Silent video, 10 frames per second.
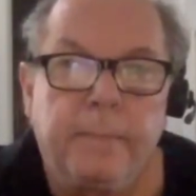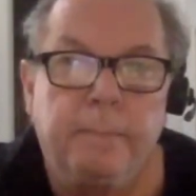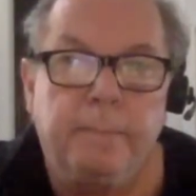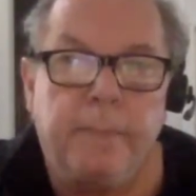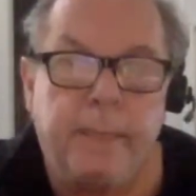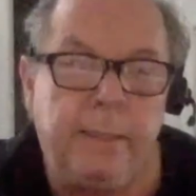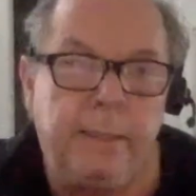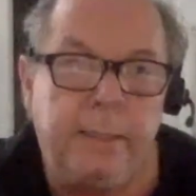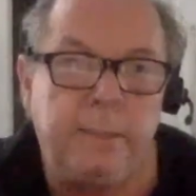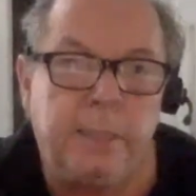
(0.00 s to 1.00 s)
but in
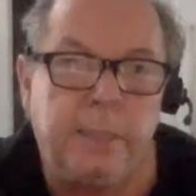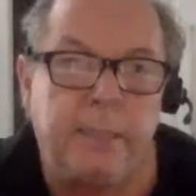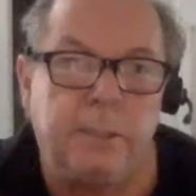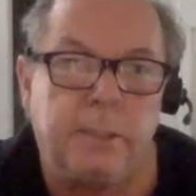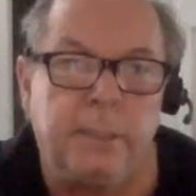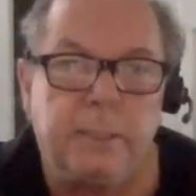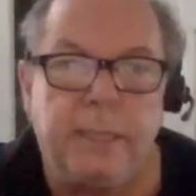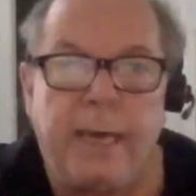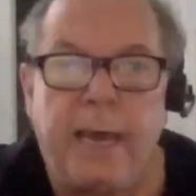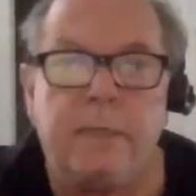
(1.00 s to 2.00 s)
this case, it's an
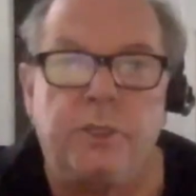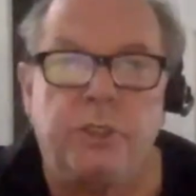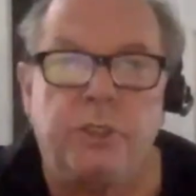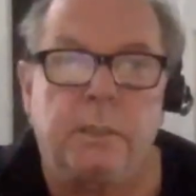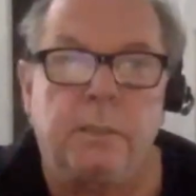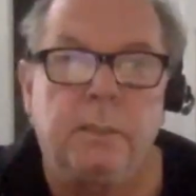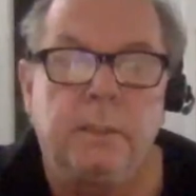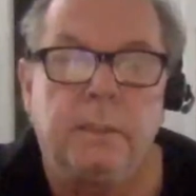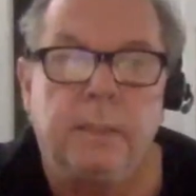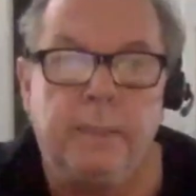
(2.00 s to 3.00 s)
action,
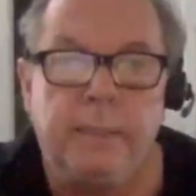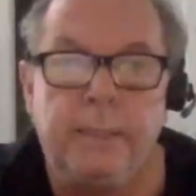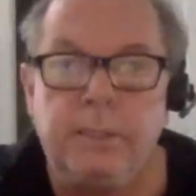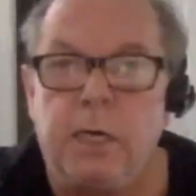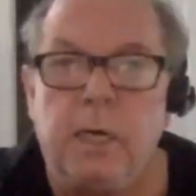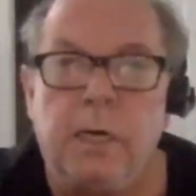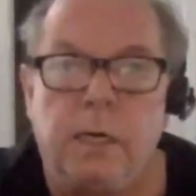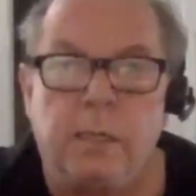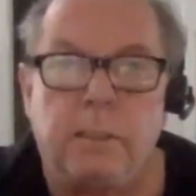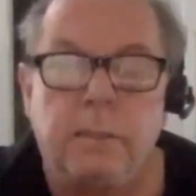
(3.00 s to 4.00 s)
and it is
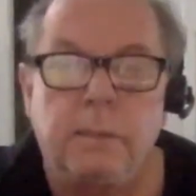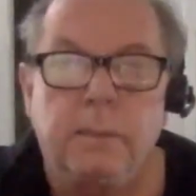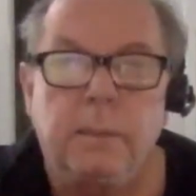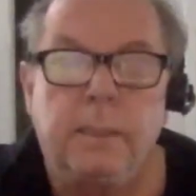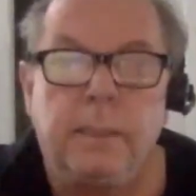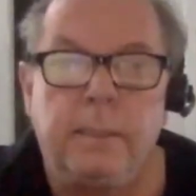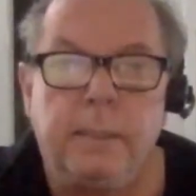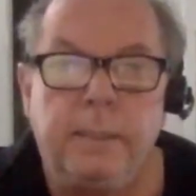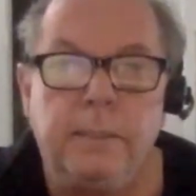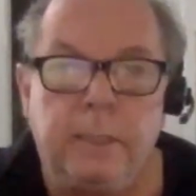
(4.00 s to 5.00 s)
art, and it
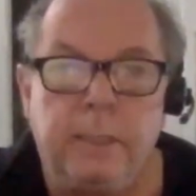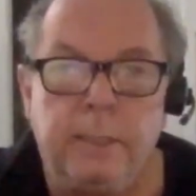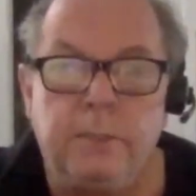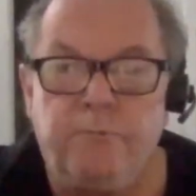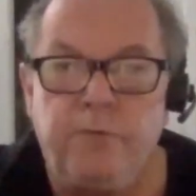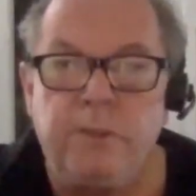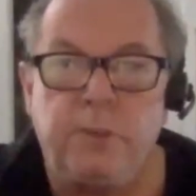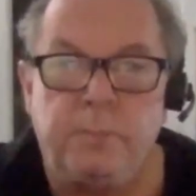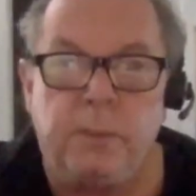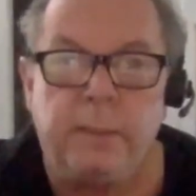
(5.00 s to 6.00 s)
is
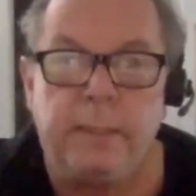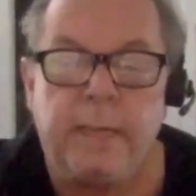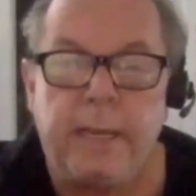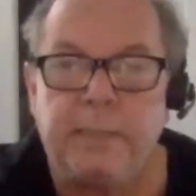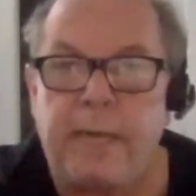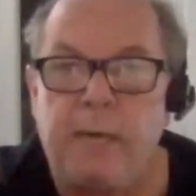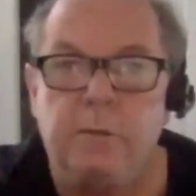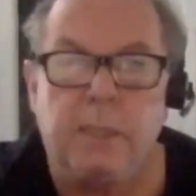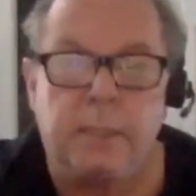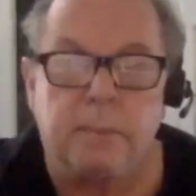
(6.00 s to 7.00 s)
visible, and it has
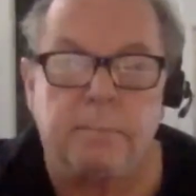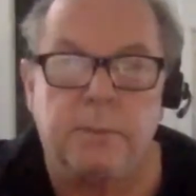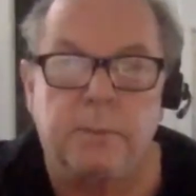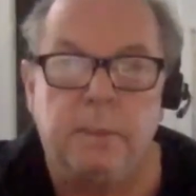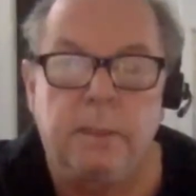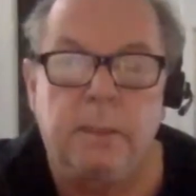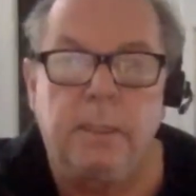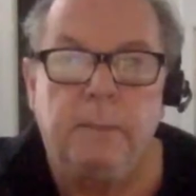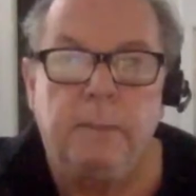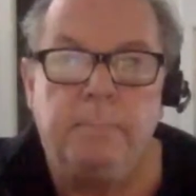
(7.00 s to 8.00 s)
outcomes,
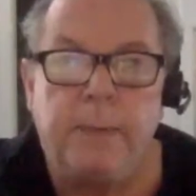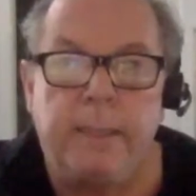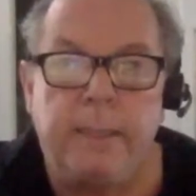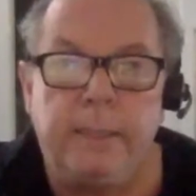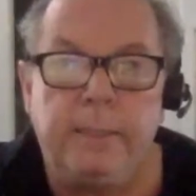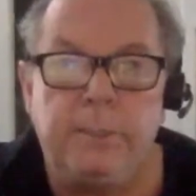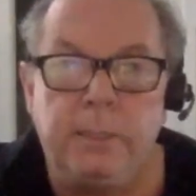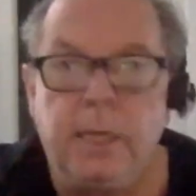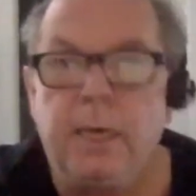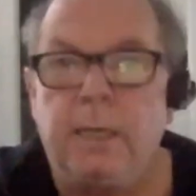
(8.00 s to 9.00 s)
but it is
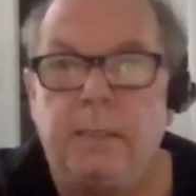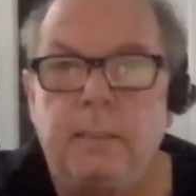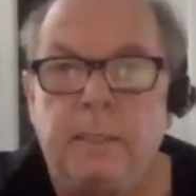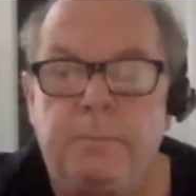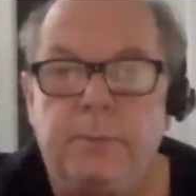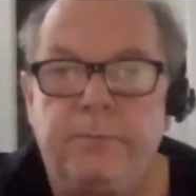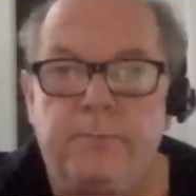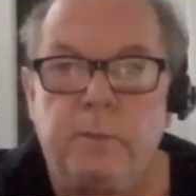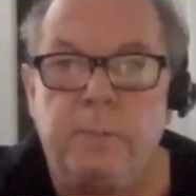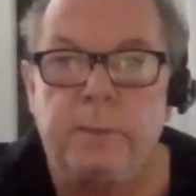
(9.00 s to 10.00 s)
not a
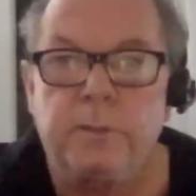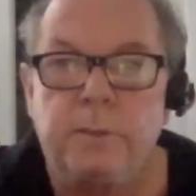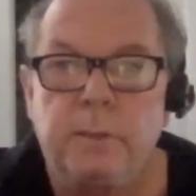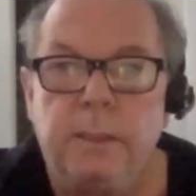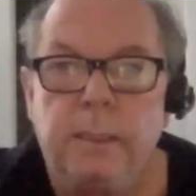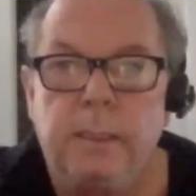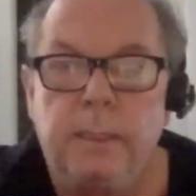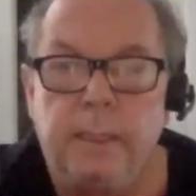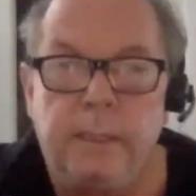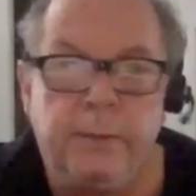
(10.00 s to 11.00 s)
performance
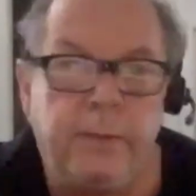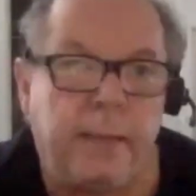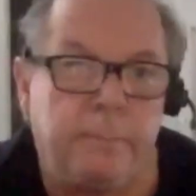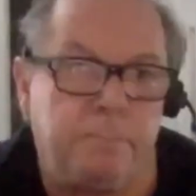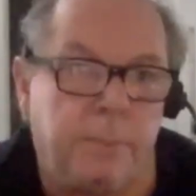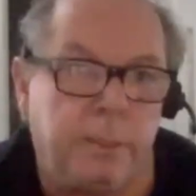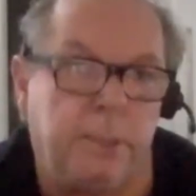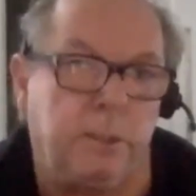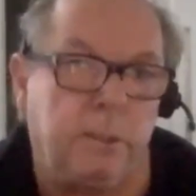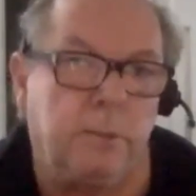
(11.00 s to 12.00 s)
in that
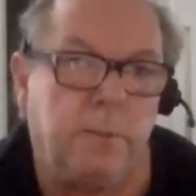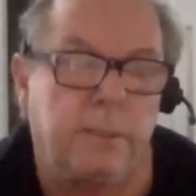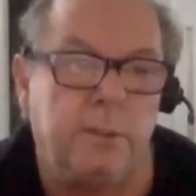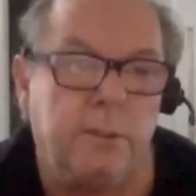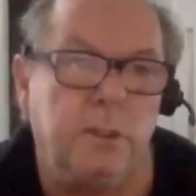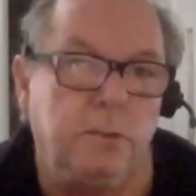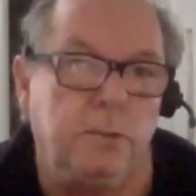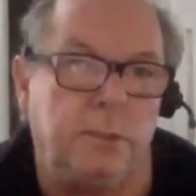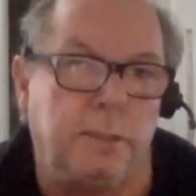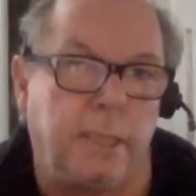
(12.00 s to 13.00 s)
particular way. There's no
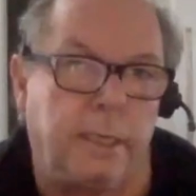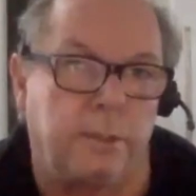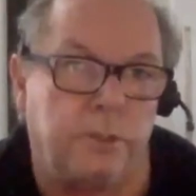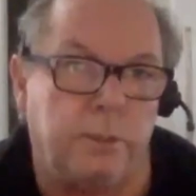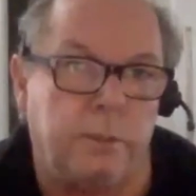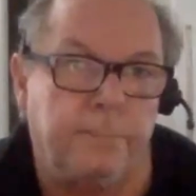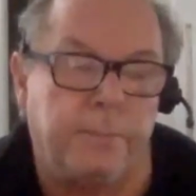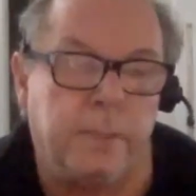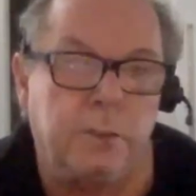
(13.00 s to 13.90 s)
stage, there's